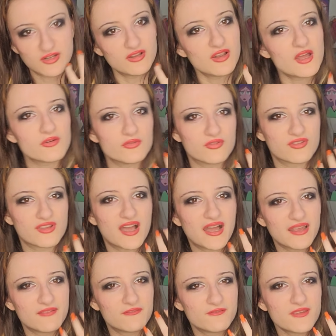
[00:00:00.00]
close
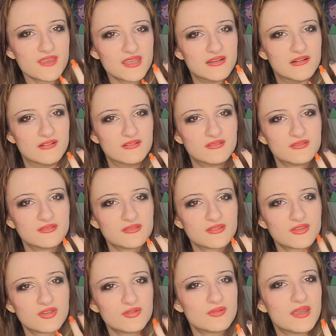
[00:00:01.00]
I feel
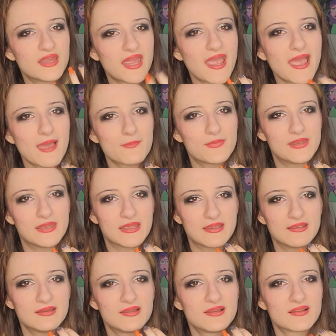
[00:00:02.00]
to it happening.
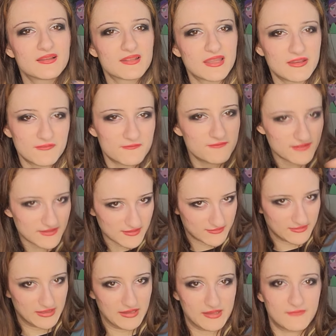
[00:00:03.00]
Like
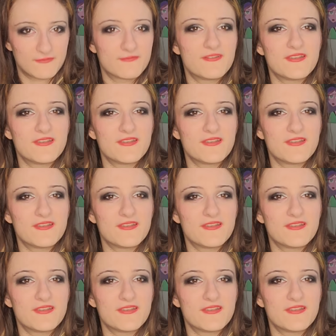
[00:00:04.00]
physically, like